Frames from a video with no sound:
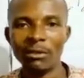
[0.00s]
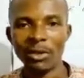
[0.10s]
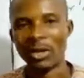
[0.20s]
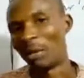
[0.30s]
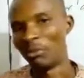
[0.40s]

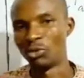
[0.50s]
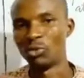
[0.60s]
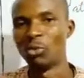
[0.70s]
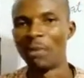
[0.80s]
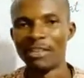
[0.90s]
It can be
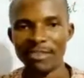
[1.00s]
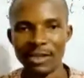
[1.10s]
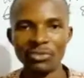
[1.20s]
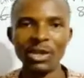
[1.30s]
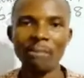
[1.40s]
2%,
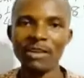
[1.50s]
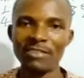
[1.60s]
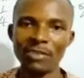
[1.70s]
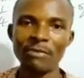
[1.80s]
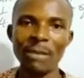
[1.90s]
3%,
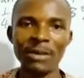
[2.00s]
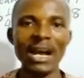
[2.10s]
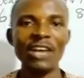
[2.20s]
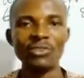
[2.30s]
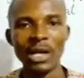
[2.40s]
5%
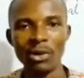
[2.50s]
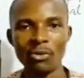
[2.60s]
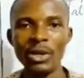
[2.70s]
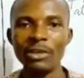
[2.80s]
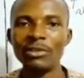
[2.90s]
as
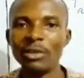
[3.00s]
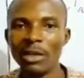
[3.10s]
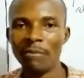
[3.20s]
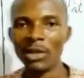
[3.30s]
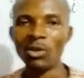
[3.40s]
agreed,
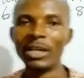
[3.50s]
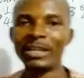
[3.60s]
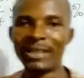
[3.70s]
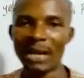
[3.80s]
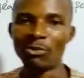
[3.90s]
depending on the
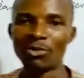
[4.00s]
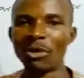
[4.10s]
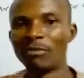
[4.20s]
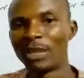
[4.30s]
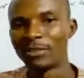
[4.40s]
terms
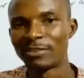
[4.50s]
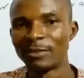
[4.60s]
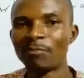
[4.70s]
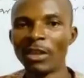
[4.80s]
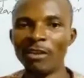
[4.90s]
of that
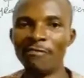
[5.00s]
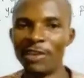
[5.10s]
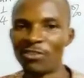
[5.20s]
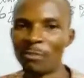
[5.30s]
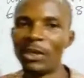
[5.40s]

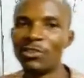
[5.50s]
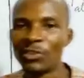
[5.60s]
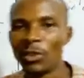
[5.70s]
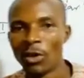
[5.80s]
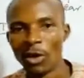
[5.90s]
investment
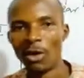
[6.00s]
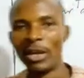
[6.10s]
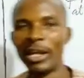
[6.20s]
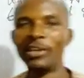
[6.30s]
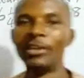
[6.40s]
or
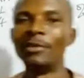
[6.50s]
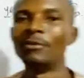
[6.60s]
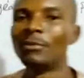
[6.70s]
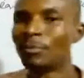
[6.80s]
lending.